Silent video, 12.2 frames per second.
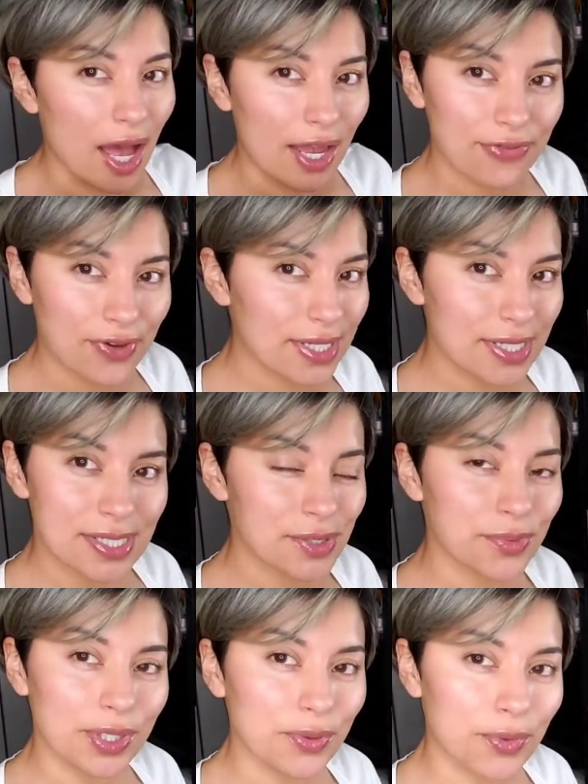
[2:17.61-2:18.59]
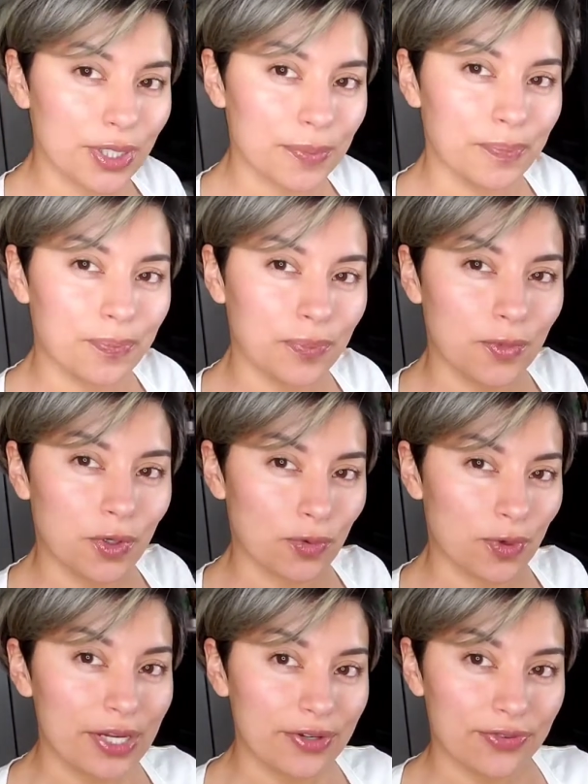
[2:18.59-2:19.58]
I find it doesn't really work
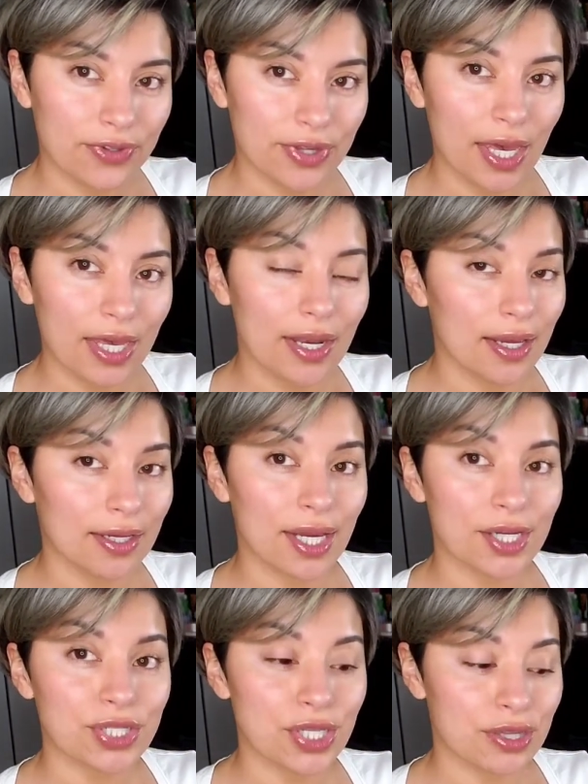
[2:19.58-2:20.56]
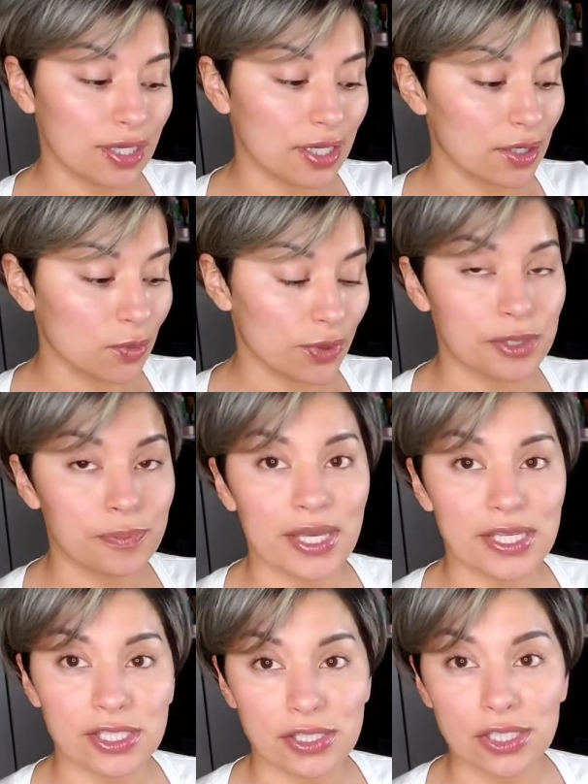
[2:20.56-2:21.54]
great for that. I actually think it works
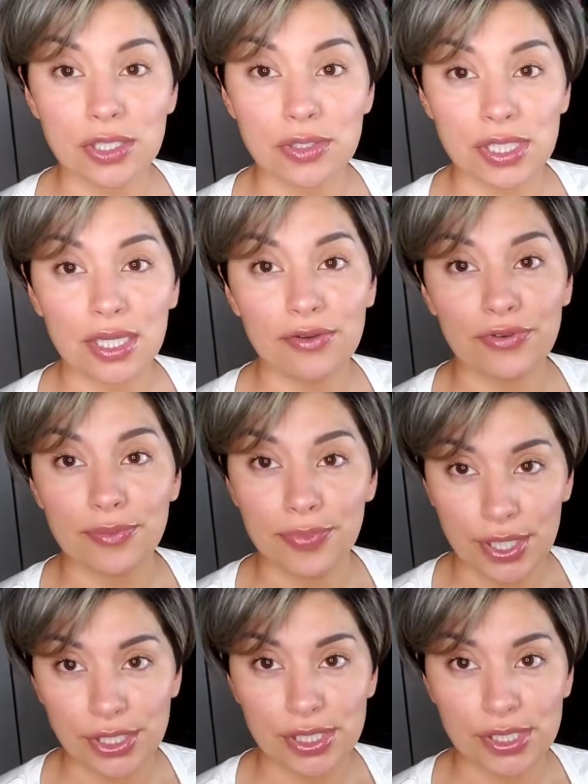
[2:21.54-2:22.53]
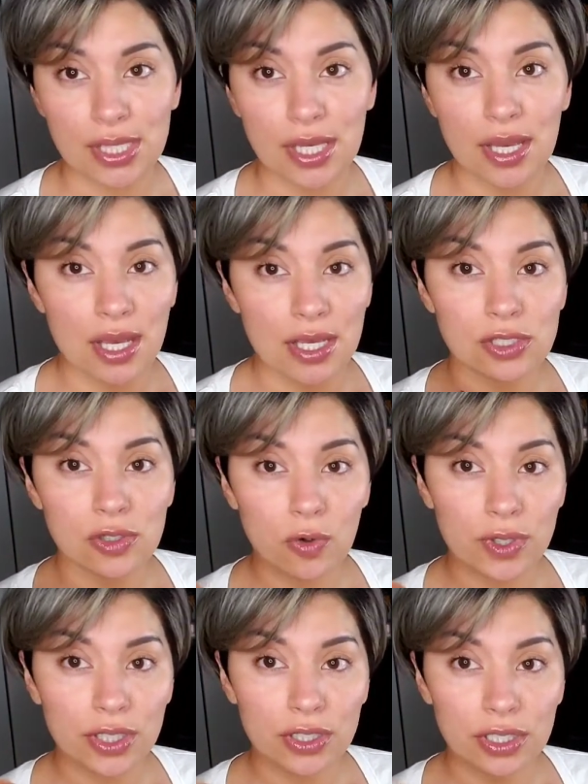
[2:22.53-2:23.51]
best using it for brushes. So
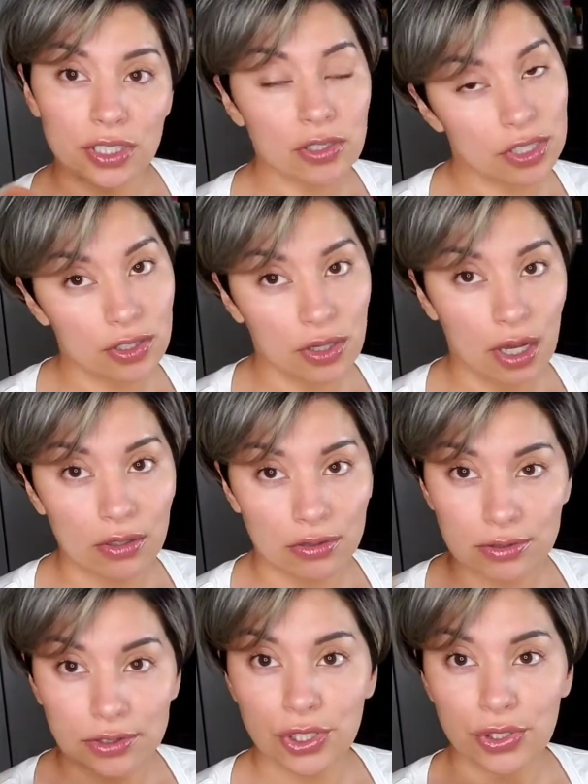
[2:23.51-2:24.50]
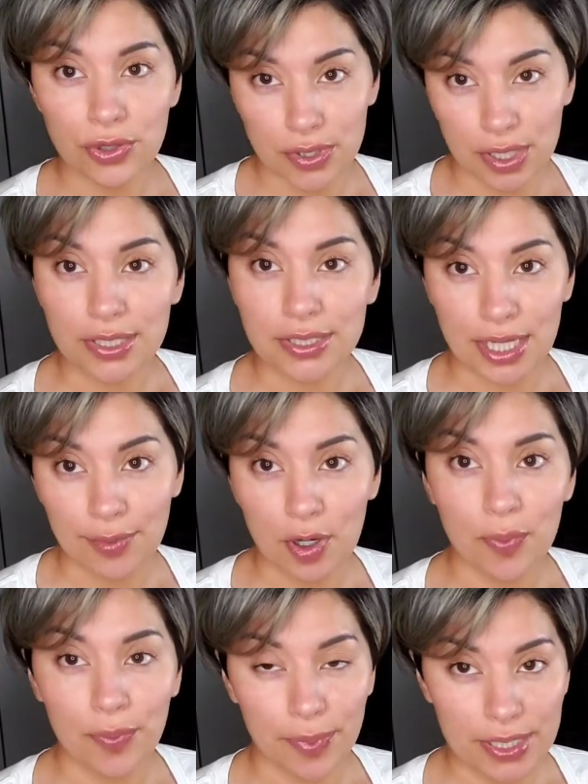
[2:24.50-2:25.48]
what you're gonna do, and I'll show you in the
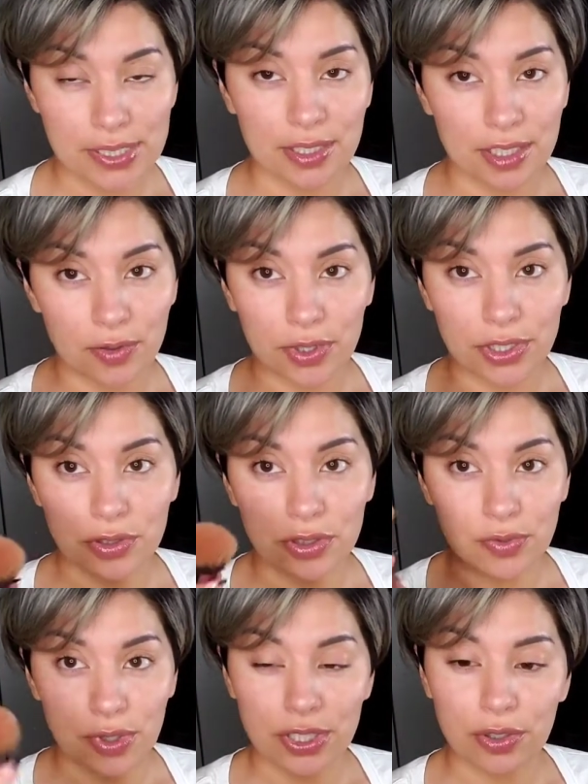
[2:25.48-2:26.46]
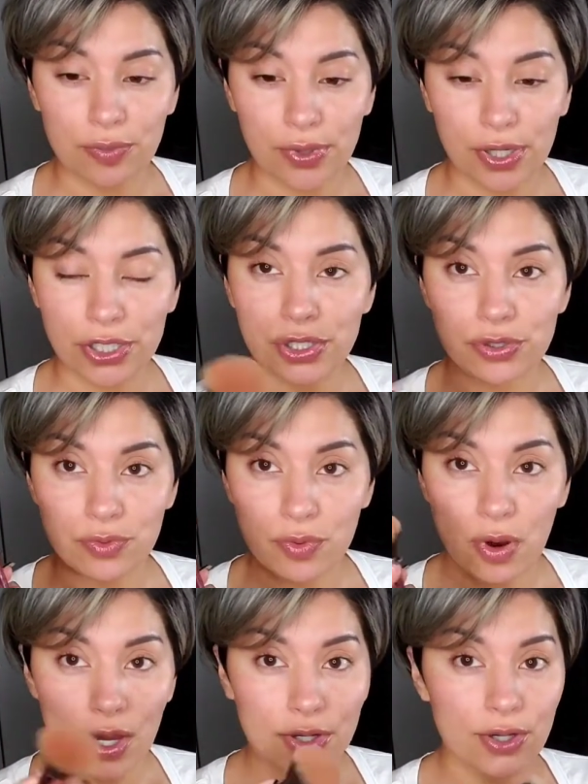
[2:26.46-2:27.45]
demo basically what you're doing. You run your brush through
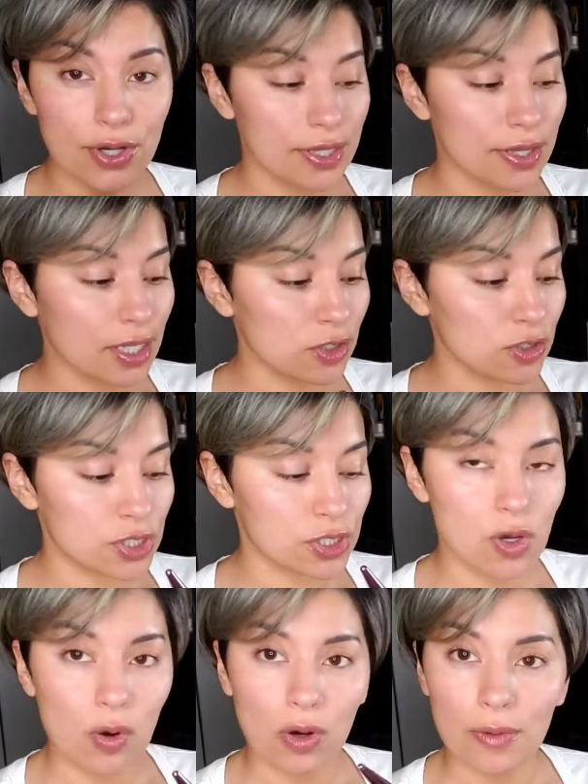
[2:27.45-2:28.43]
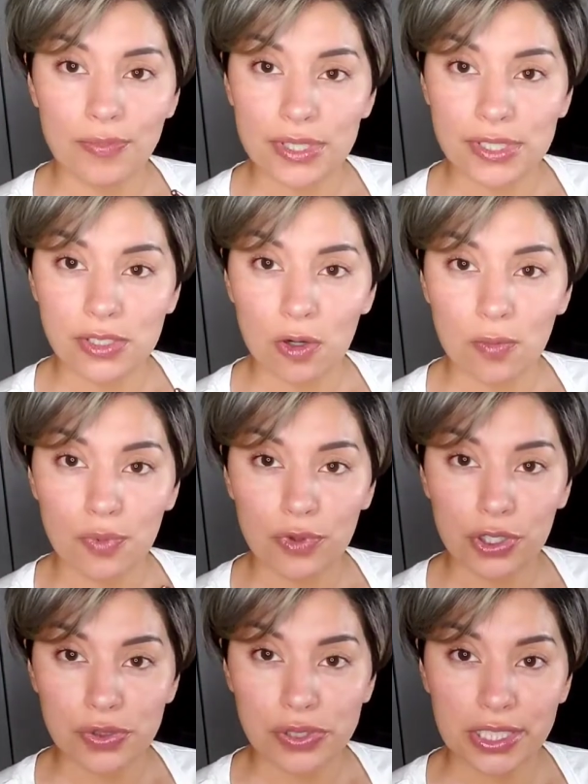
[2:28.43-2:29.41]
water, and then you soak up the soap
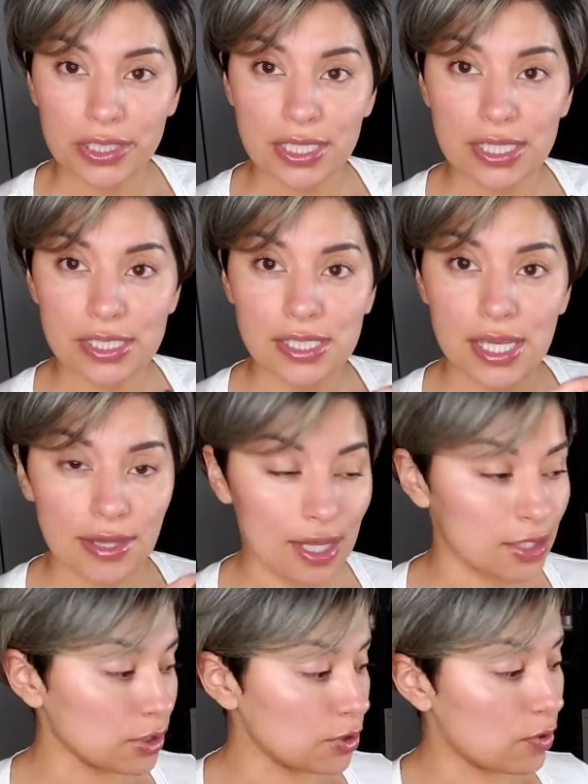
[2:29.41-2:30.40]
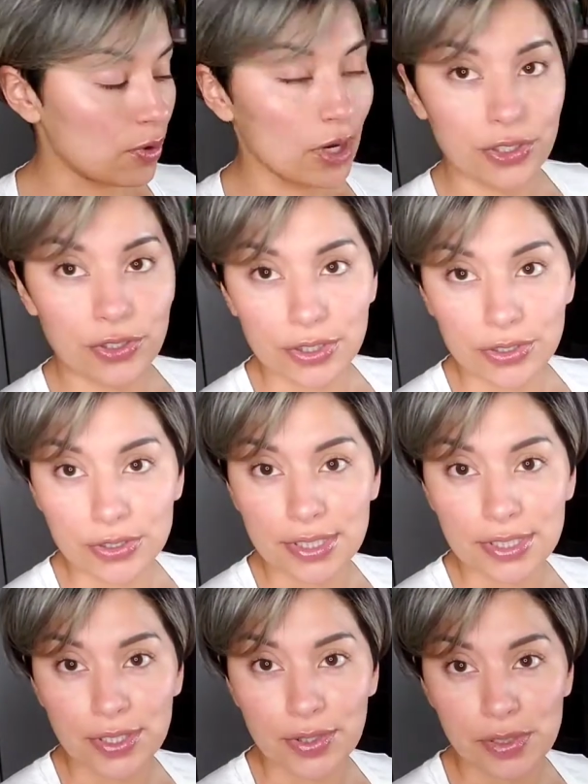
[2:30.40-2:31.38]
using this, and then you go on your little
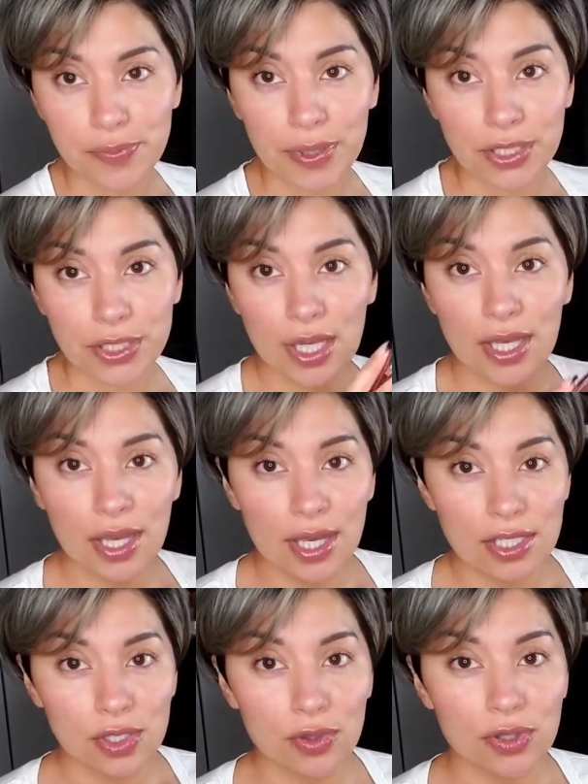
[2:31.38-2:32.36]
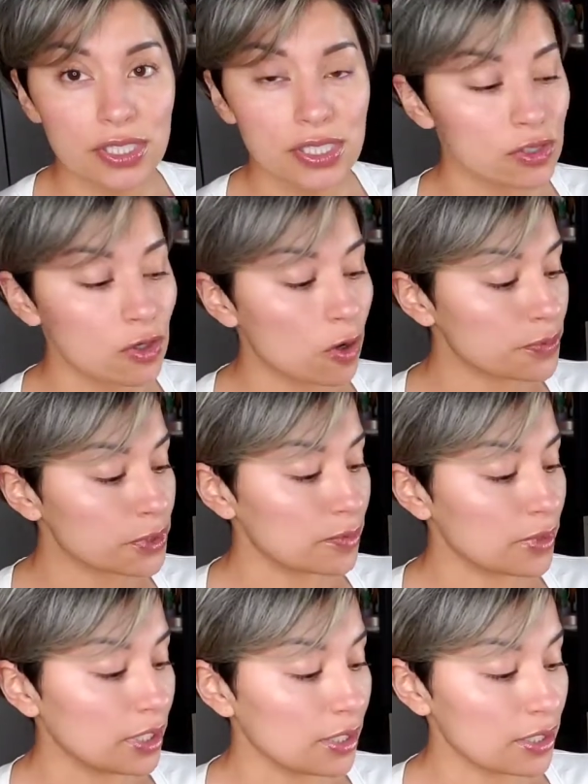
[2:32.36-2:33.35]
silicone sponge. So this soap to
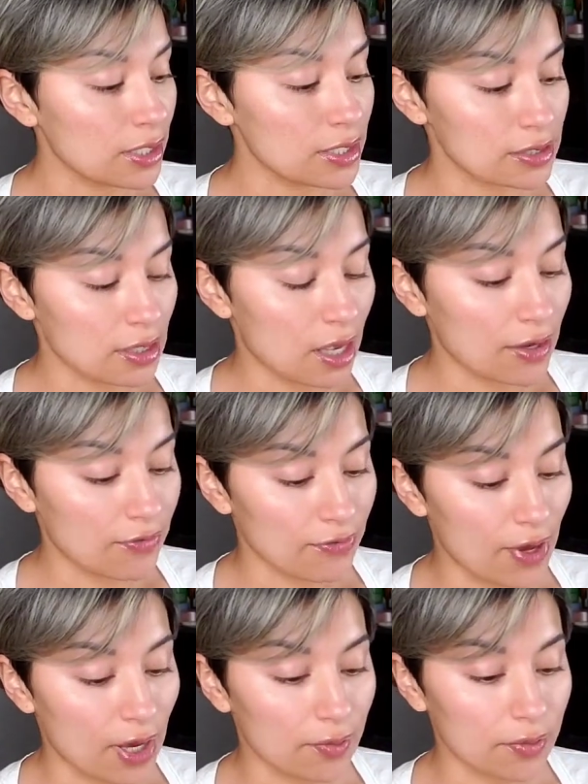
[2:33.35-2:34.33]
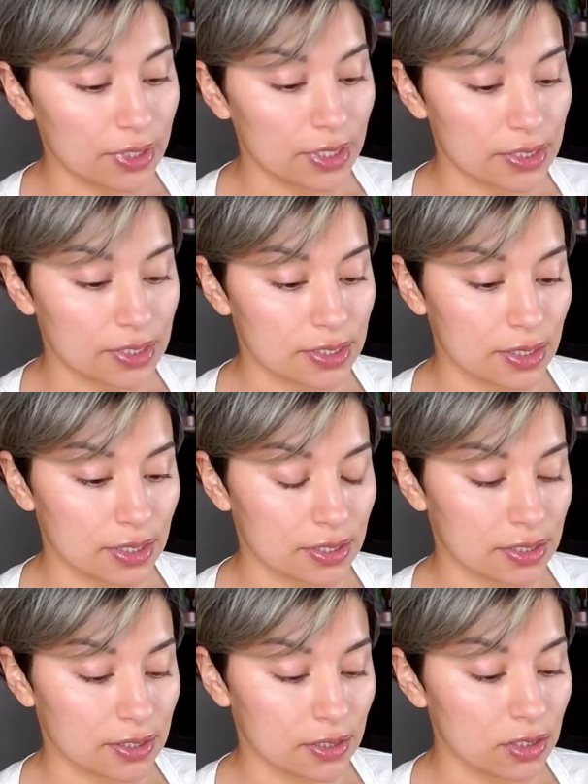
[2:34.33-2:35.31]
me is, I found it's
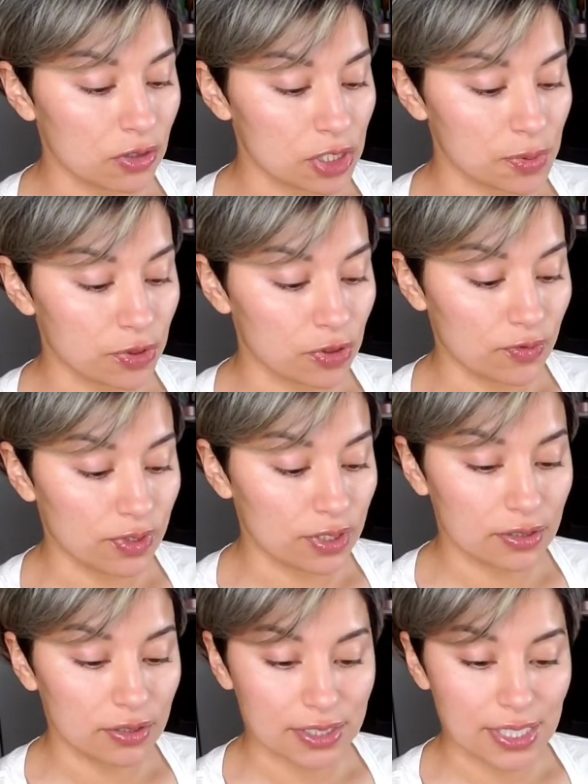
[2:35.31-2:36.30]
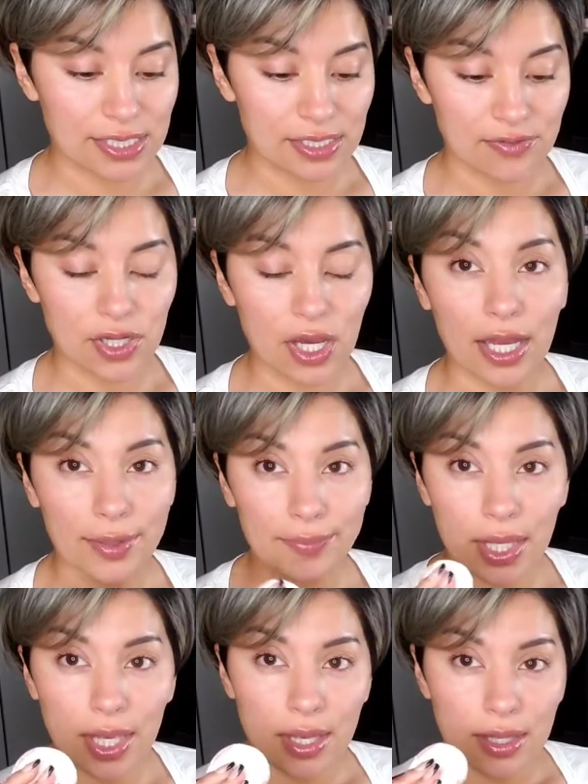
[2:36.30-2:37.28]
you know, it's proven the test of time.